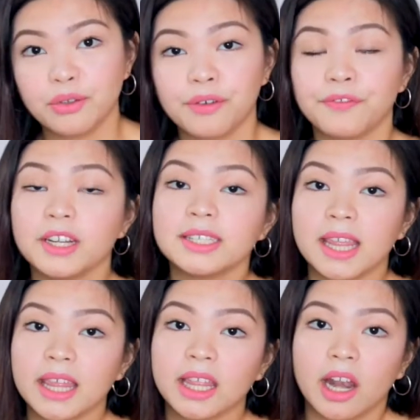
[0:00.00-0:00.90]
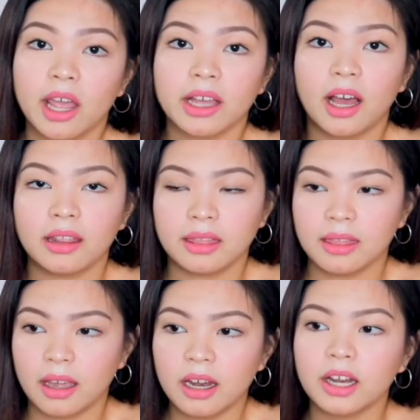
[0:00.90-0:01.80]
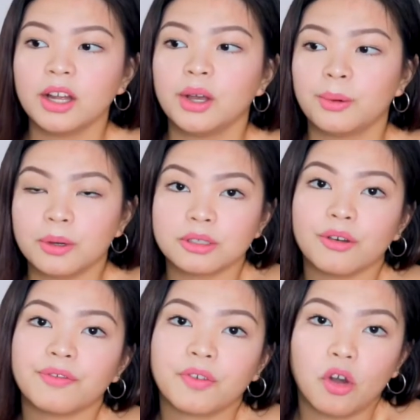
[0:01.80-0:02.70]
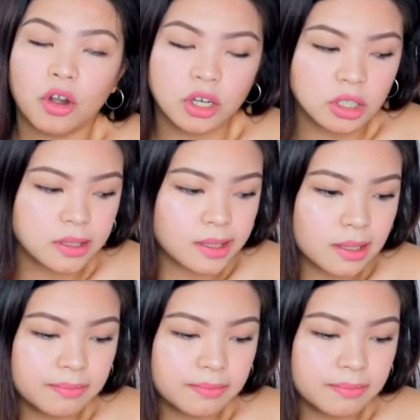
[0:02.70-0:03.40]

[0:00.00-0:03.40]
so the first thing that I got there was, of course,